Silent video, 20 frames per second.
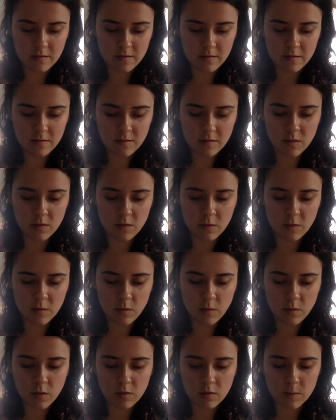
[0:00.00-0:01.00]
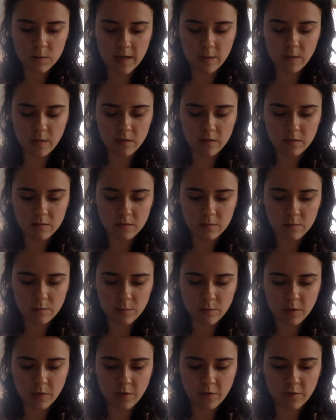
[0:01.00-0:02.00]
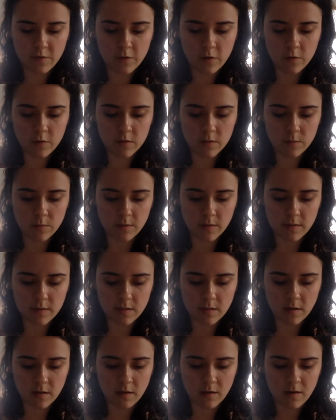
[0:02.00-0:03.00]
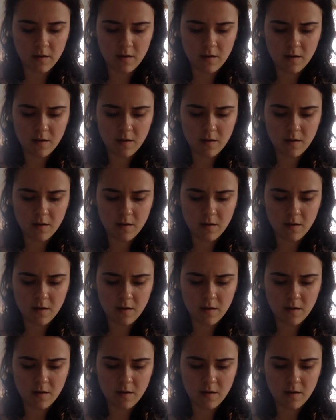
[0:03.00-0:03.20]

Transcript: The door closed behind me, but I froze in place there,